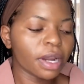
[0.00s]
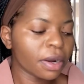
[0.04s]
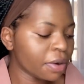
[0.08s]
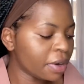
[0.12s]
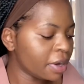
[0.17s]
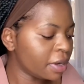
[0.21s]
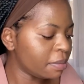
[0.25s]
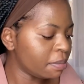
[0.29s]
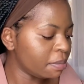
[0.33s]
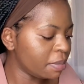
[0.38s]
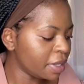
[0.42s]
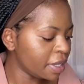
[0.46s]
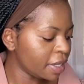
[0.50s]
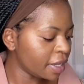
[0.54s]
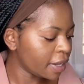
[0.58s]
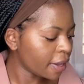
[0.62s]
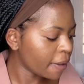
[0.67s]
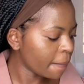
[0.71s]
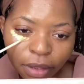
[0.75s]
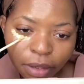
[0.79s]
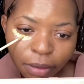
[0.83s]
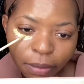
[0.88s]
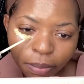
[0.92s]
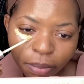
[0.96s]
R&B.
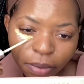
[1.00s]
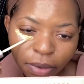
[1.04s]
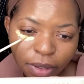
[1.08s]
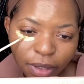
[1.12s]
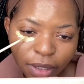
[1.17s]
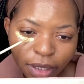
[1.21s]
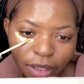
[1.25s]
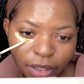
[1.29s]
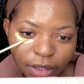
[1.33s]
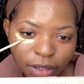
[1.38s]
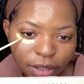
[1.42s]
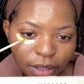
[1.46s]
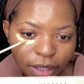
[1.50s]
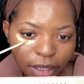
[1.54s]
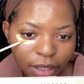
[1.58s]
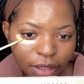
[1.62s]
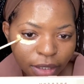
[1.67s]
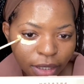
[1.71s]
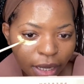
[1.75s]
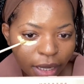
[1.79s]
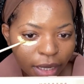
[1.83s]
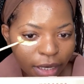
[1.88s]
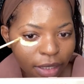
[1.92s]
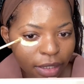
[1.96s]
The podcast that
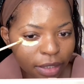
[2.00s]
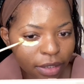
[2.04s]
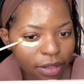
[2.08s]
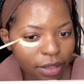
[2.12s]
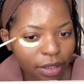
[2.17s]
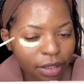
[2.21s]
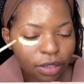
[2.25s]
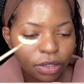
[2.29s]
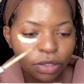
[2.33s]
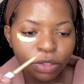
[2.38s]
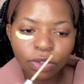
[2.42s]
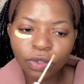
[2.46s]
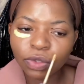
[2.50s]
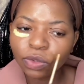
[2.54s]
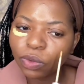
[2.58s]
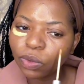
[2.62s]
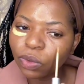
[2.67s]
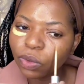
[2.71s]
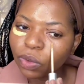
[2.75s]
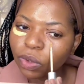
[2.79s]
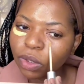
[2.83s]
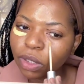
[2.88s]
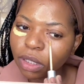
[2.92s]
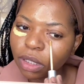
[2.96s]
I listen
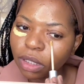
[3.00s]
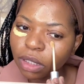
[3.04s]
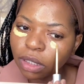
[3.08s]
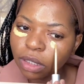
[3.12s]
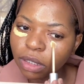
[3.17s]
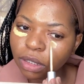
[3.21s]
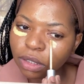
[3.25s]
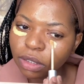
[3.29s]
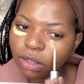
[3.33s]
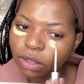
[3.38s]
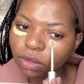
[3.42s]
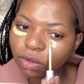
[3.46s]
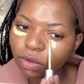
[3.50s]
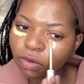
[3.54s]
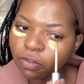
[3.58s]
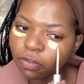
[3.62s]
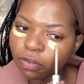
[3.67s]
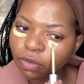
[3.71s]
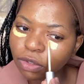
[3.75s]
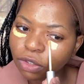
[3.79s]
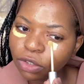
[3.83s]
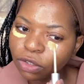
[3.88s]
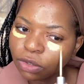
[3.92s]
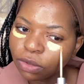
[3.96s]
to is Know
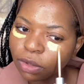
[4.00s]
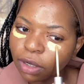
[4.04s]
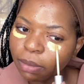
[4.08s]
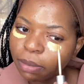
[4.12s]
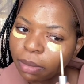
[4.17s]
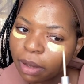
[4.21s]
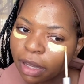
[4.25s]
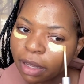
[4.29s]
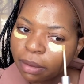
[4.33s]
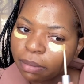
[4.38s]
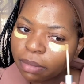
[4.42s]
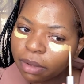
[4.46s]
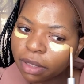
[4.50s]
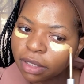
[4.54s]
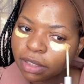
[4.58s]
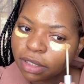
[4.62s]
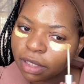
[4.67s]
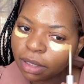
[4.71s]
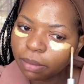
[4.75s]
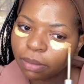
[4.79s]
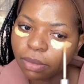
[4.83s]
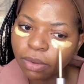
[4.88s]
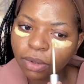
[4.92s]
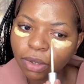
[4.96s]
For Sure by B.
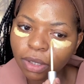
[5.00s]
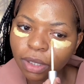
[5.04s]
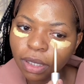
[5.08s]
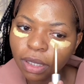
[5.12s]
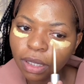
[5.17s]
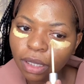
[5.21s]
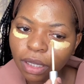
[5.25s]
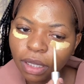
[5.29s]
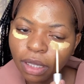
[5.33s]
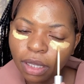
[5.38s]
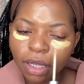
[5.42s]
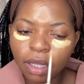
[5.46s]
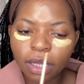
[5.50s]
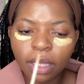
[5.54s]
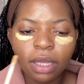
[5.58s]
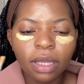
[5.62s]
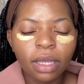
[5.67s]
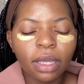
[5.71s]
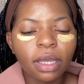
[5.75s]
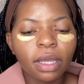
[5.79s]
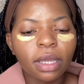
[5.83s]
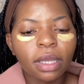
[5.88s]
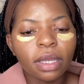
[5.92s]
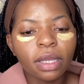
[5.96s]
Simone
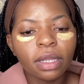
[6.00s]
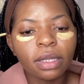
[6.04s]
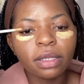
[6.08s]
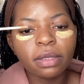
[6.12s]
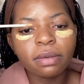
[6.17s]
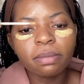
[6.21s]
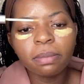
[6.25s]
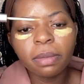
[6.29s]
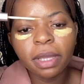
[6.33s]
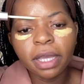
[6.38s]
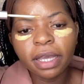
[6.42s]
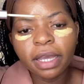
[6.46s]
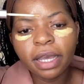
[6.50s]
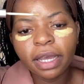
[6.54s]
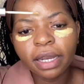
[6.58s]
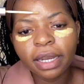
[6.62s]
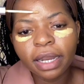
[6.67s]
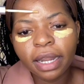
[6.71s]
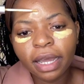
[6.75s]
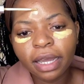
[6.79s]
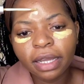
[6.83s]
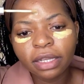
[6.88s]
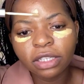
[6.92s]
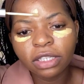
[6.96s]
and Megan
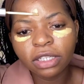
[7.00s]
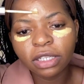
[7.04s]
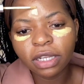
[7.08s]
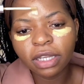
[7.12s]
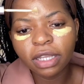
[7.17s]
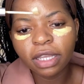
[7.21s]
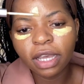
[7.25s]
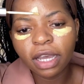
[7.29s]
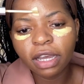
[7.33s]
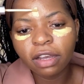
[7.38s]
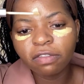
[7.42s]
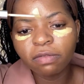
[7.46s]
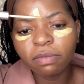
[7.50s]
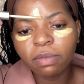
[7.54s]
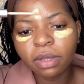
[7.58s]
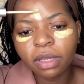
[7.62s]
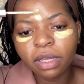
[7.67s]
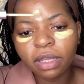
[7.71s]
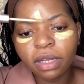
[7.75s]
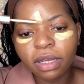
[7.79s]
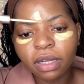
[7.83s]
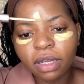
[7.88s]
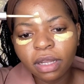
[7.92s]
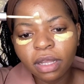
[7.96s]
Ashley.
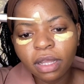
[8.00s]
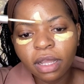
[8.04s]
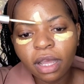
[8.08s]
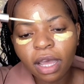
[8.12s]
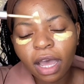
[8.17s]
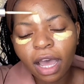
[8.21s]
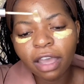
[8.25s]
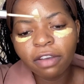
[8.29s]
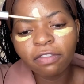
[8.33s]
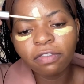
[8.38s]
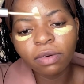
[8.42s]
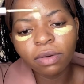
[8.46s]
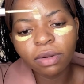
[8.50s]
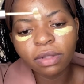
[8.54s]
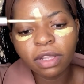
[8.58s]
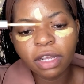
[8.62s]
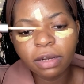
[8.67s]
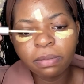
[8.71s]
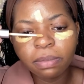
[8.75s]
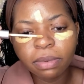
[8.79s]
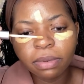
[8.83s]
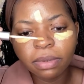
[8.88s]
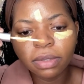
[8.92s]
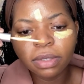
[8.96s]
I follow
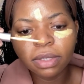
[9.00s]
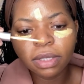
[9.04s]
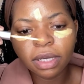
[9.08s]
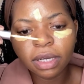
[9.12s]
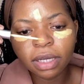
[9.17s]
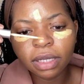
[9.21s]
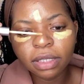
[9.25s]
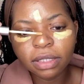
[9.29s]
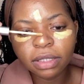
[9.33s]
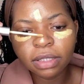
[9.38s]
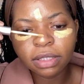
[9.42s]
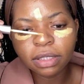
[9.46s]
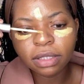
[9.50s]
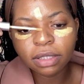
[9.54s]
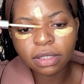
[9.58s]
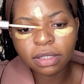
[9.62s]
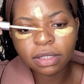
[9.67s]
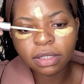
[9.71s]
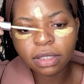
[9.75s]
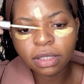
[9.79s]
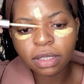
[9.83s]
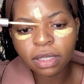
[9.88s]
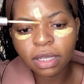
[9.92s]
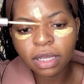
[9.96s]
that
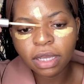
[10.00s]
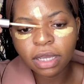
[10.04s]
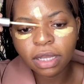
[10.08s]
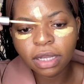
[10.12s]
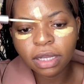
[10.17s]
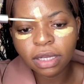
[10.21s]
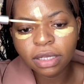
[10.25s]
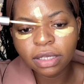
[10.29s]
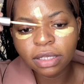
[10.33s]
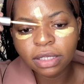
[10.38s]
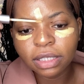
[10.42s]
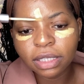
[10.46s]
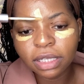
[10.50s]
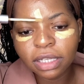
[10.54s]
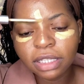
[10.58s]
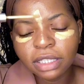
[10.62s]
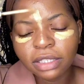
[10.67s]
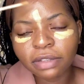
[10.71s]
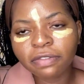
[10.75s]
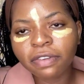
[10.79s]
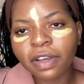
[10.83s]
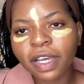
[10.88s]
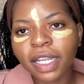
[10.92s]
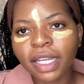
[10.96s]
podcast and it's
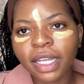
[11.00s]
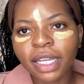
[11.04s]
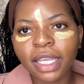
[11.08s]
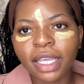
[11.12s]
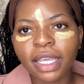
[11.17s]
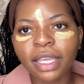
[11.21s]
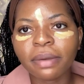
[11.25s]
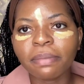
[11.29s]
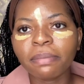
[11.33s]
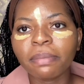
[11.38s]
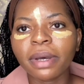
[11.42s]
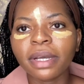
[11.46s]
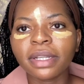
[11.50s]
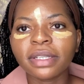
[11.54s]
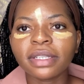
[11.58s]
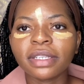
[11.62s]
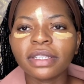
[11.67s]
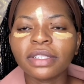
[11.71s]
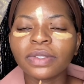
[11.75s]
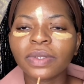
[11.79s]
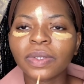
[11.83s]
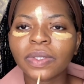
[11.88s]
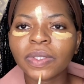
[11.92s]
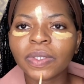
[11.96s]
funny, but
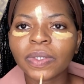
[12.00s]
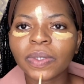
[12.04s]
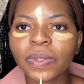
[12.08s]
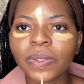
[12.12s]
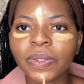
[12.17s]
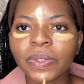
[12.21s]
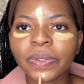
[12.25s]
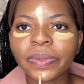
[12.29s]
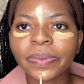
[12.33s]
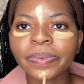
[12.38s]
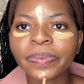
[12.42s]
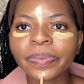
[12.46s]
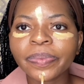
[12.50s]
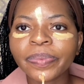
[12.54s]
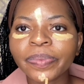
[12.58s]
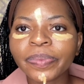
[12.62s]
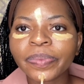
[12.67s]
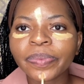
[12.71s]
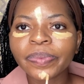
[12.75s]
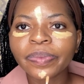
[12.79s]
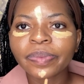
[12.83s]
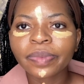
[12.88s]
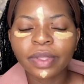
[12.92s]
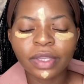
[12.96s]
it's also,
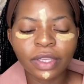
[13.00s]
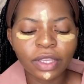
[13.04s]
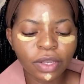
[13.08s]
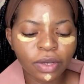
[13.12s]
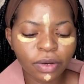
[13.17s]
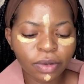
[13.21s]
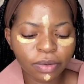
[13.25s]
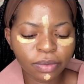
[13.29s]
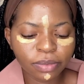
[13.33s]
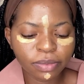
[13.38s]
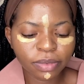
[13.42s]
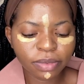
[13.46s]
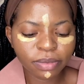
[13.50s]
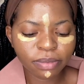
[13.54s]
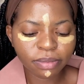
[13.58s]
you know,